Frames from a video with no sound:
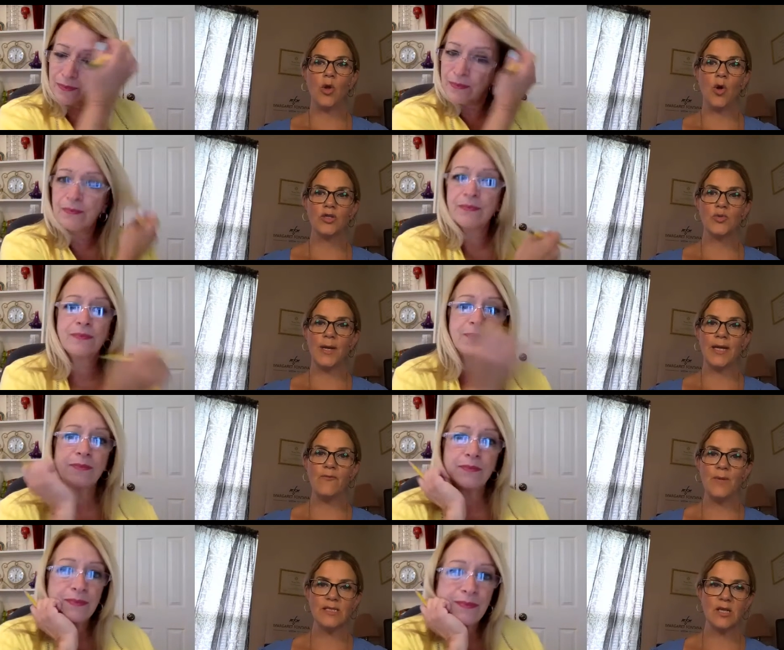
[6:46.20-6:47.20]
Speaker 1: long do I give
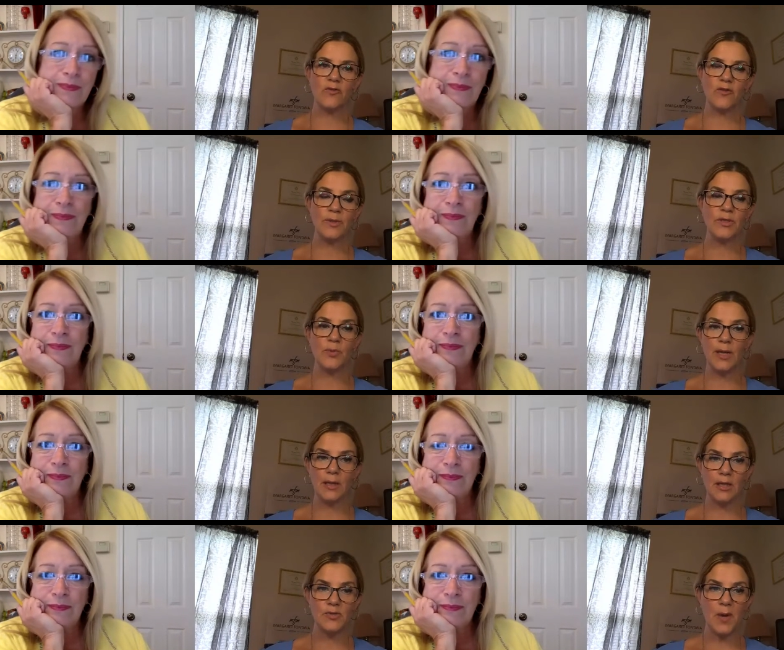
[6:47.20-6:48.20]
myself in between
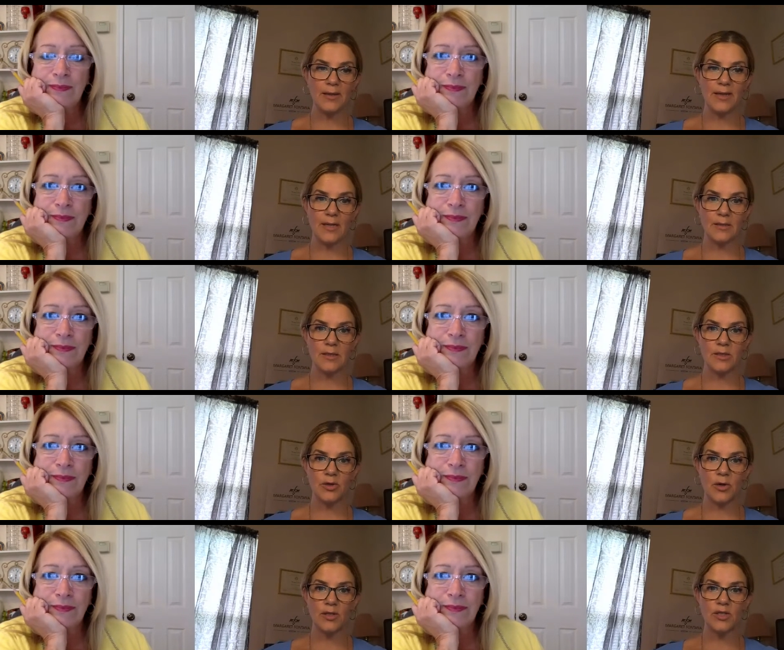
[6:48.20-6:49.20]
each podcast to
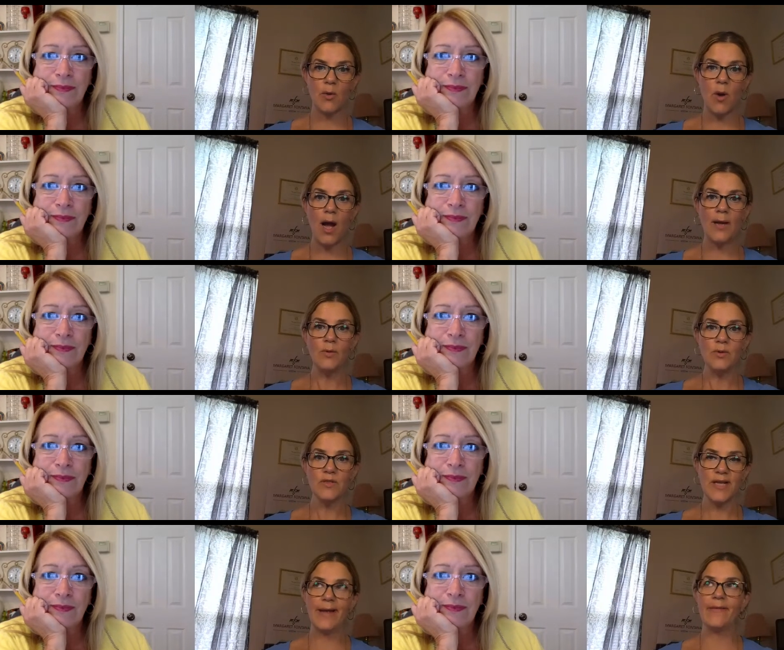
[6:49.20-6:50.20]
start? So I will
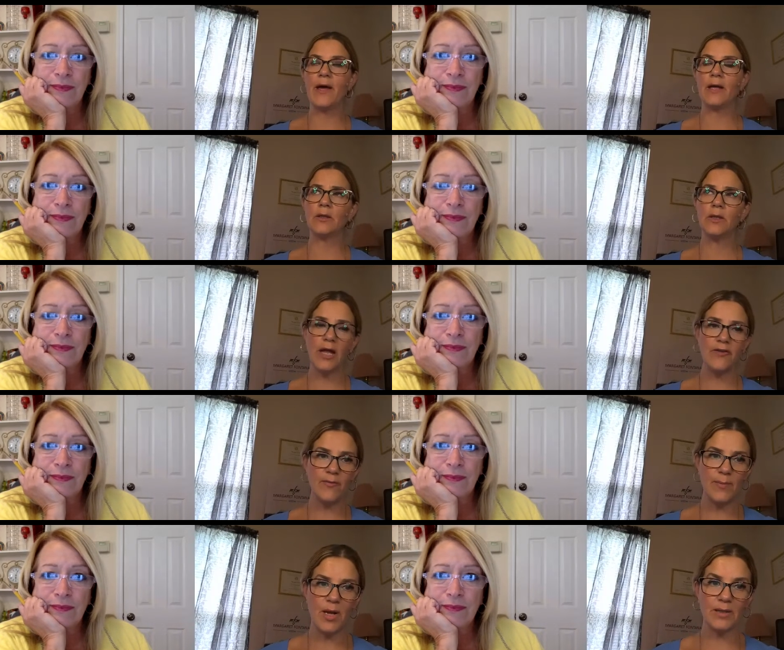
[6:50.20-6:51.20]
say that a lot of my
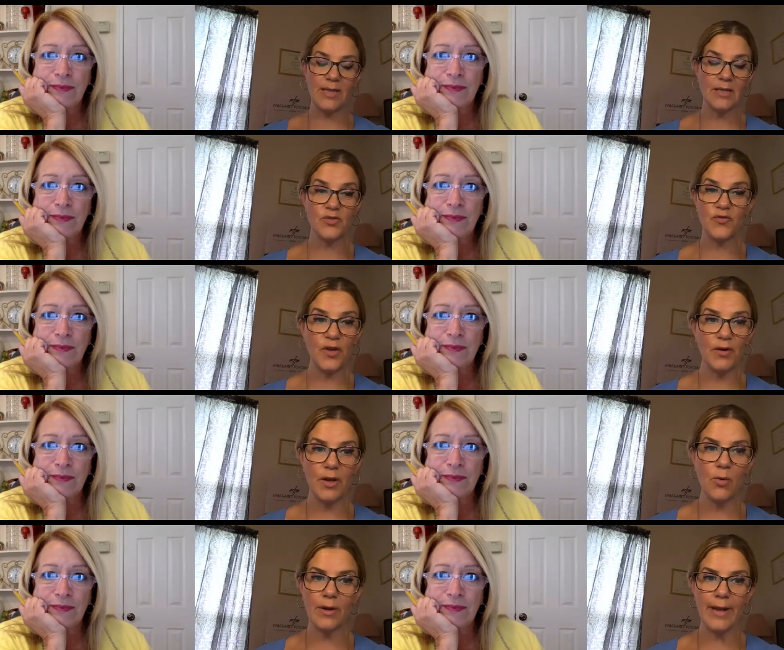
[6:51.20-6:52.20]
podcasts are very
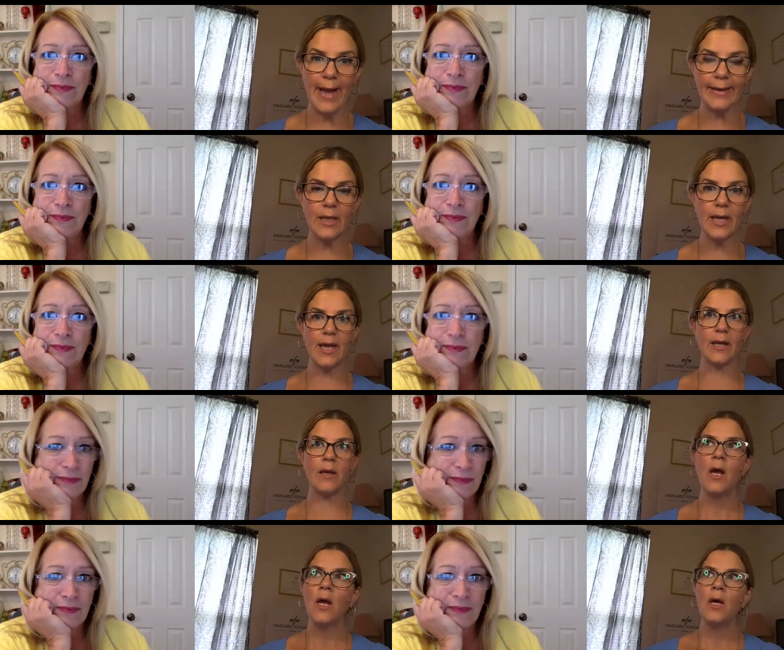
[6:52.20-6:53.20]
organic and
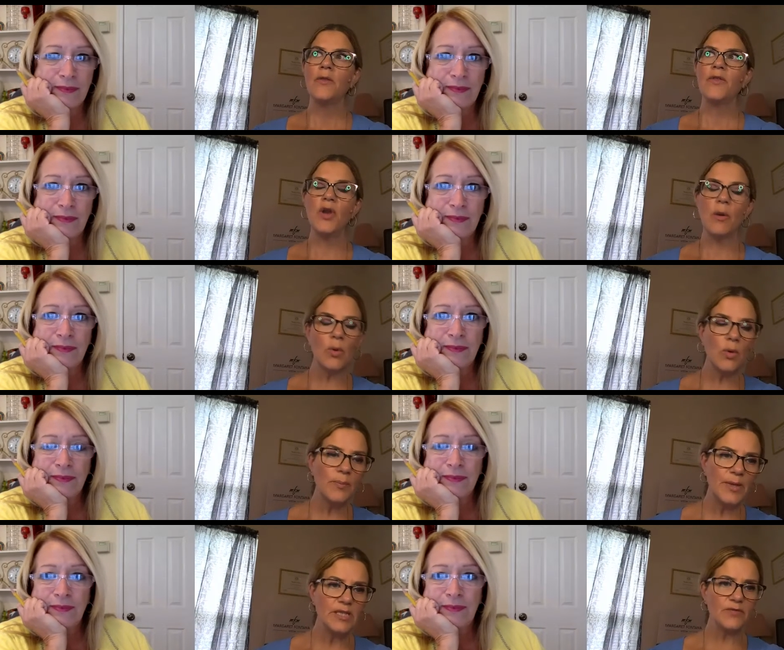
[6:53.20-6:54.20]
the number one
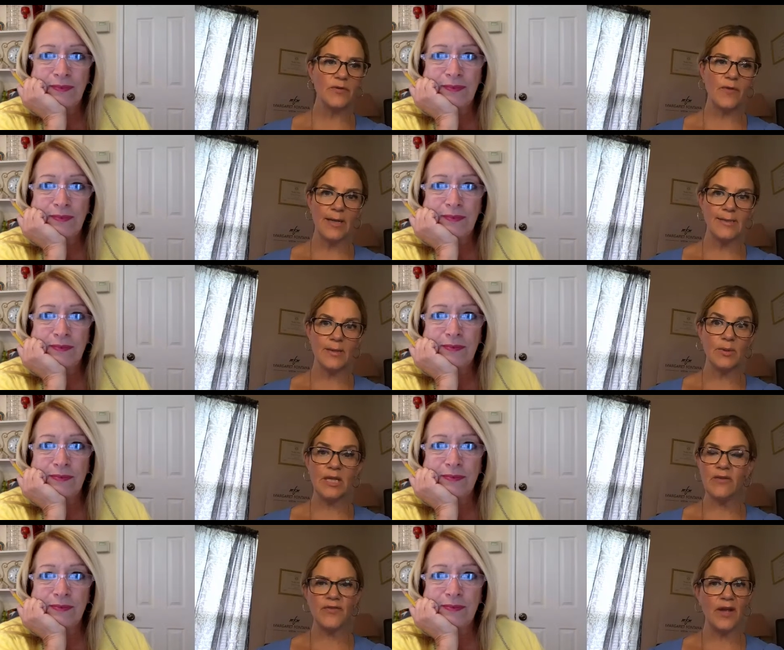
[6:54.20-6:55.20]
piece of advice I would
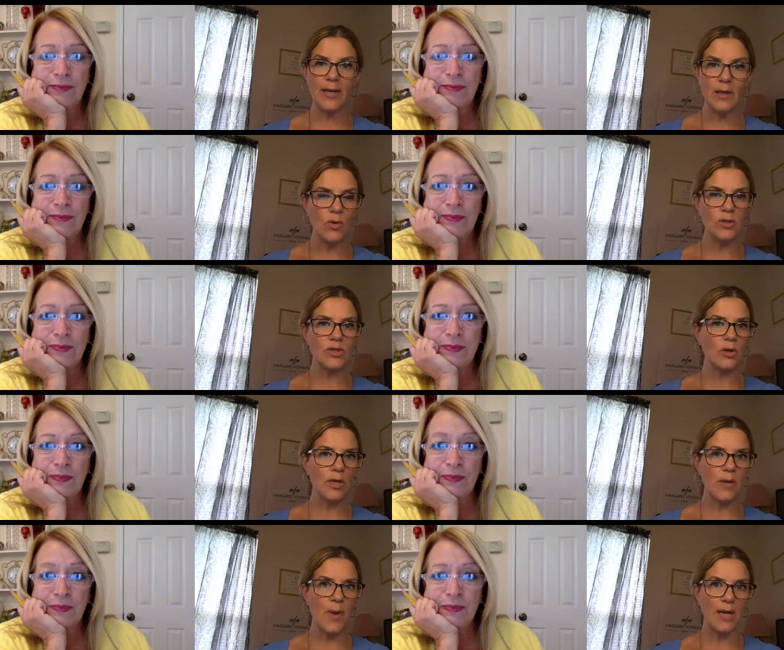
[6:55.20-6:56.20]
give to anyone starting
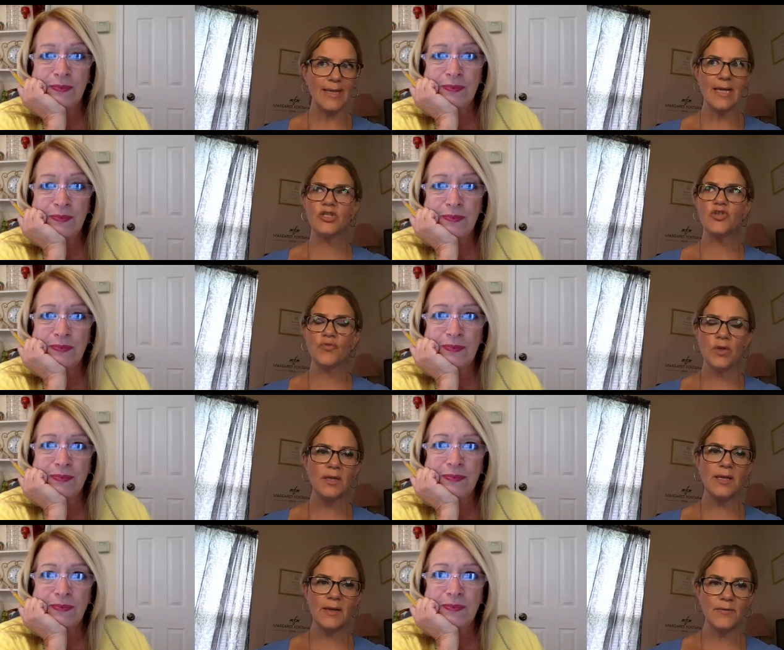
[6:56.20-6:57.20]
a podcast, you
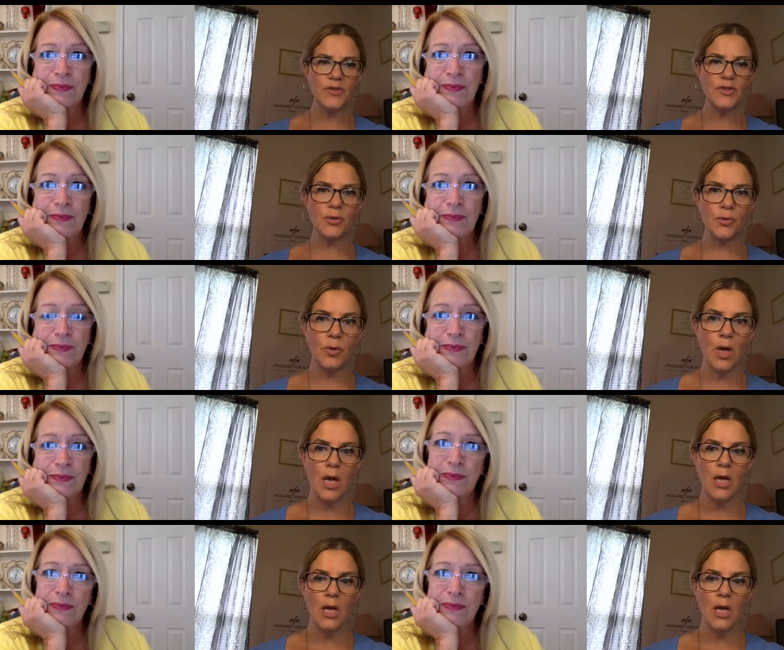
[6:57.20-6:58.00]
really have to